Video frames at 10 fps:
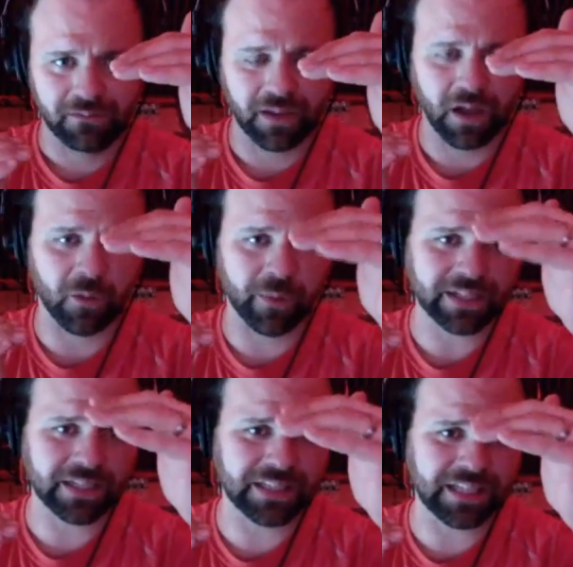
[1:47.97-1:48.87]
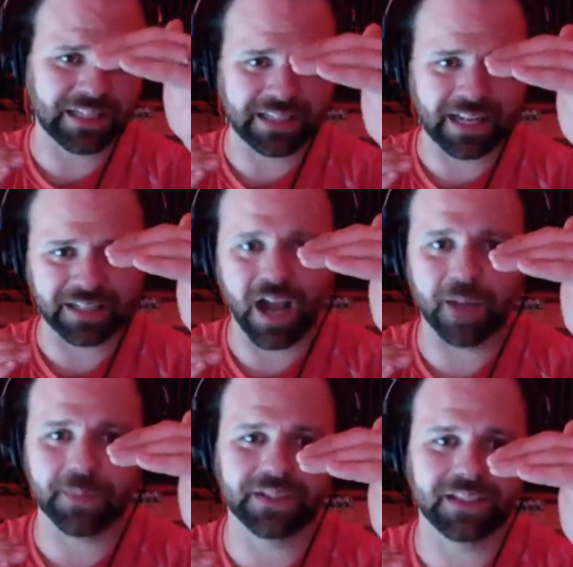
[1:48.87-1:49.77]
Ole Miss is the exact
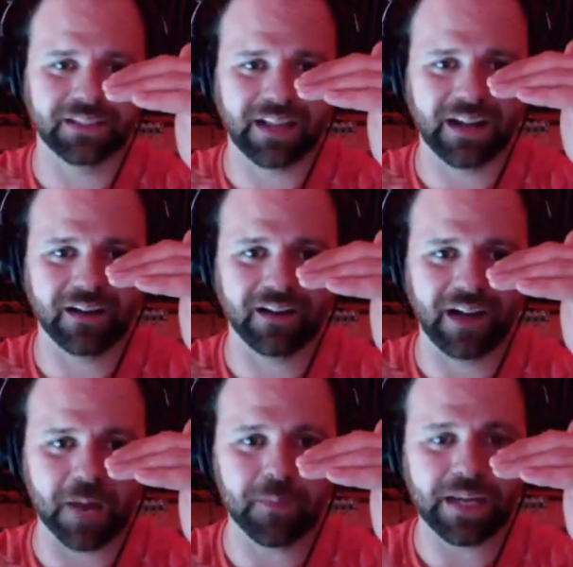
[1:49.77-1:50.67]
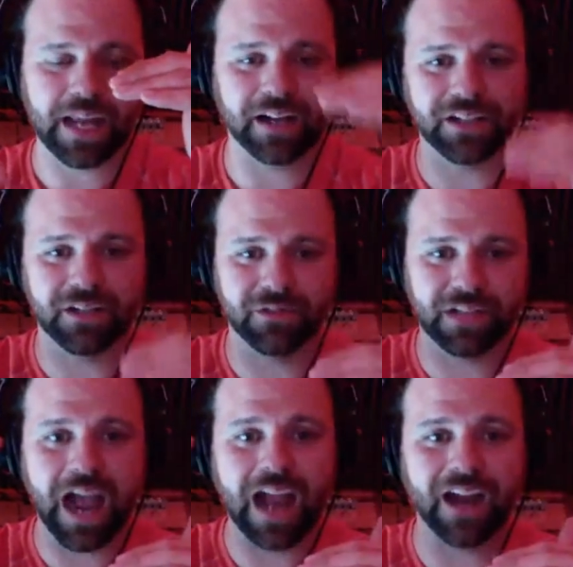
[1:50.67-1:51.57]
opposite. Their AP actually was
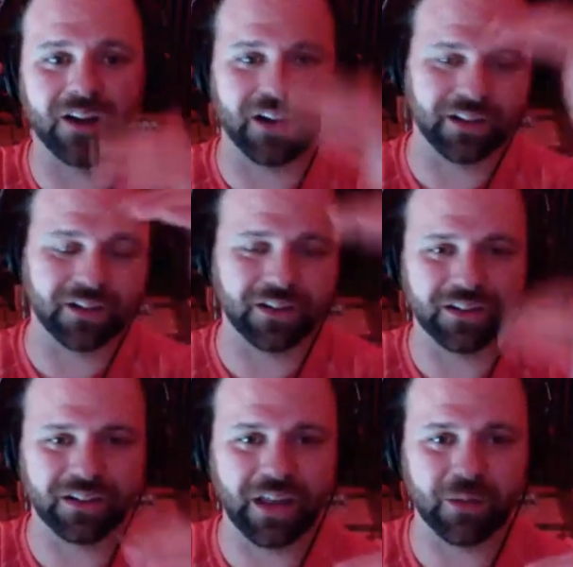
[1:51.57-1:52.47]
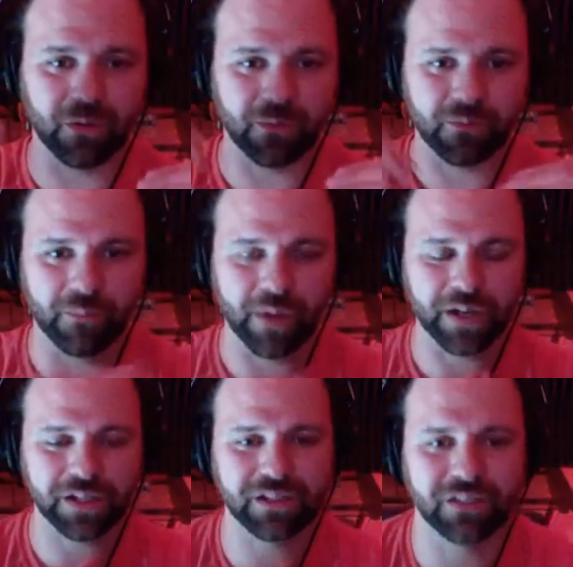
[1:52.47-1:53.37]
higher, and they were
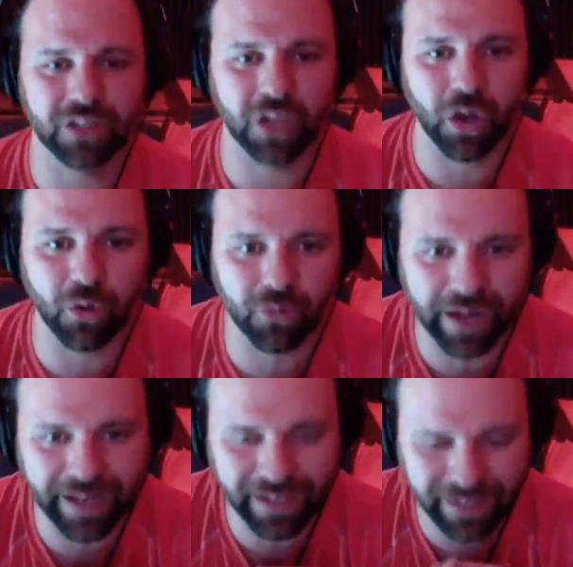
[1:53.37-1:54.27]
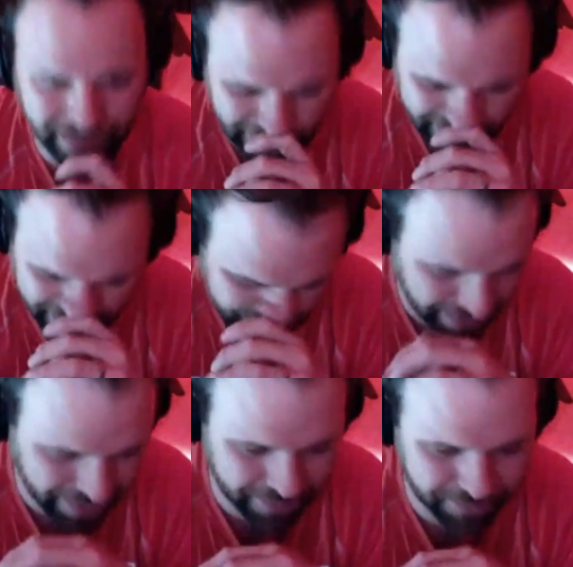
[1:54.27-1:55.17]
much lower ranked in
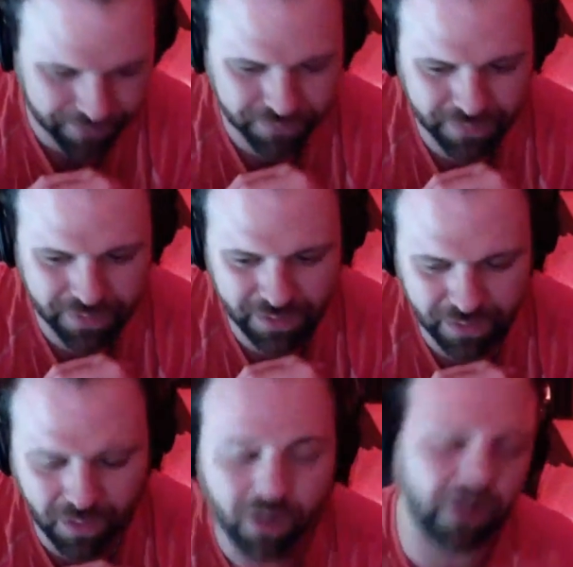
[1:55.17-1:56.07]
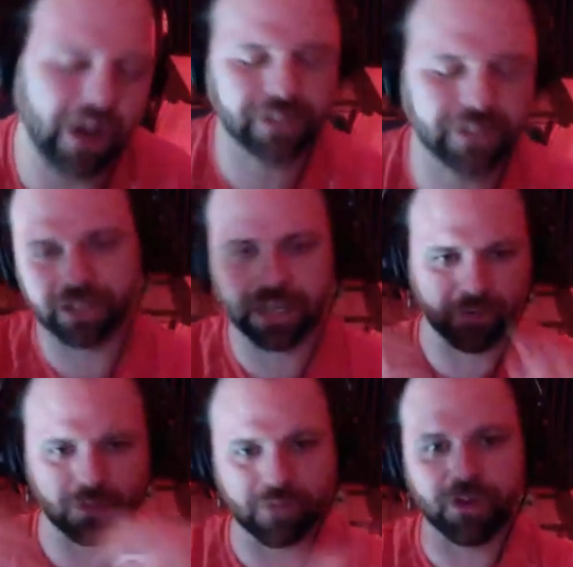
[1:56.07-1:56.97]
the
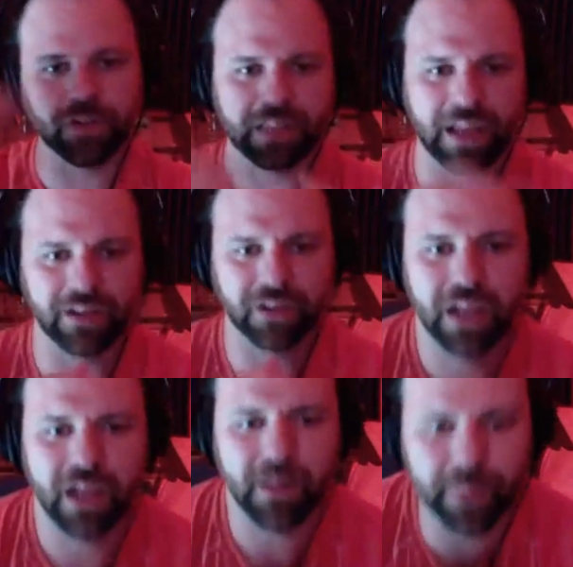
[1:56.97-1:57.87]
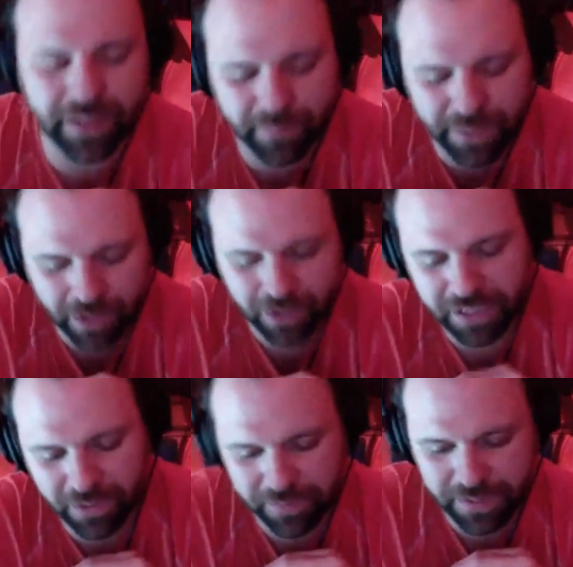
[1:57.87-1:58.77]
reverse of that. But you
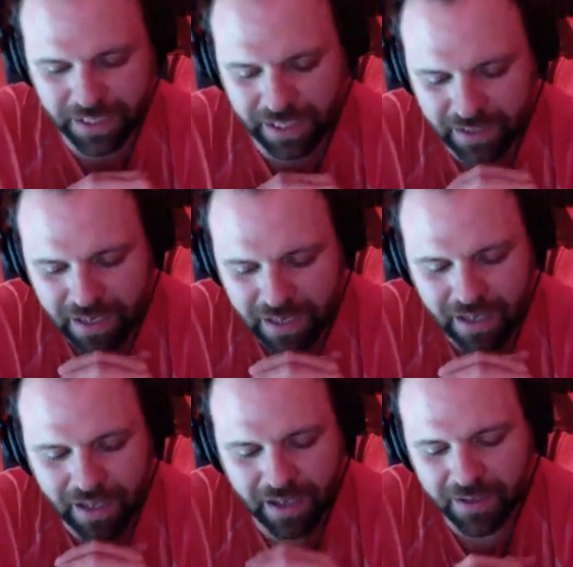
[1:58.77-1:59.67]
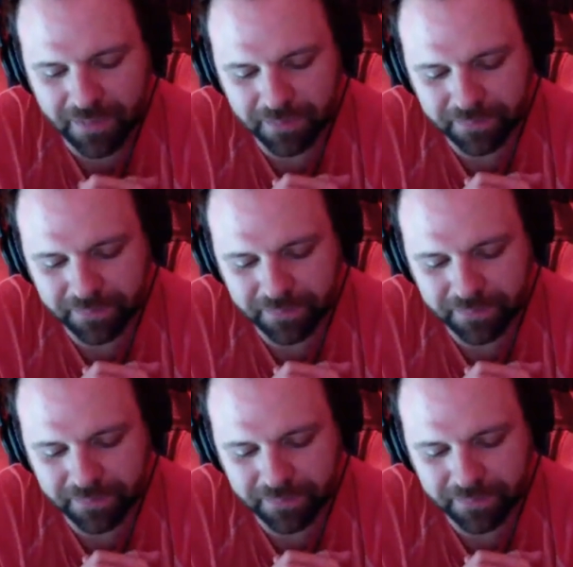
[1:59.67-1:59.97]
understand what I'm saying? I